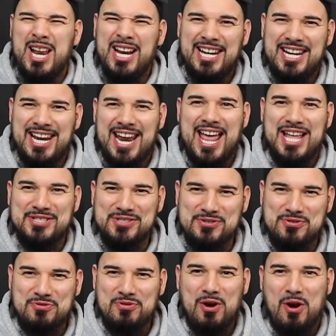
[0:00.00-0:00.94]
Let's
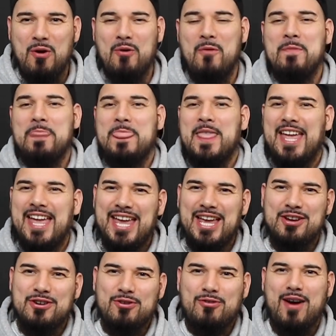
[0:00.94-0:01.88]
grow
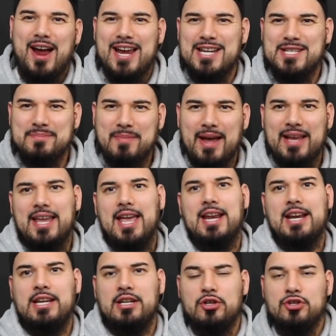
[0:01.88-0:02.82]
in Christ by
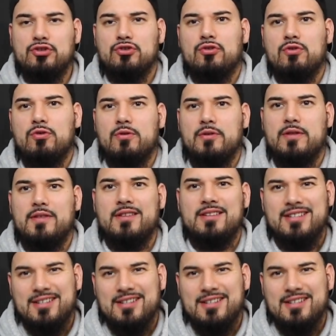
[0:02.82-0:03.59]
getting in the truth.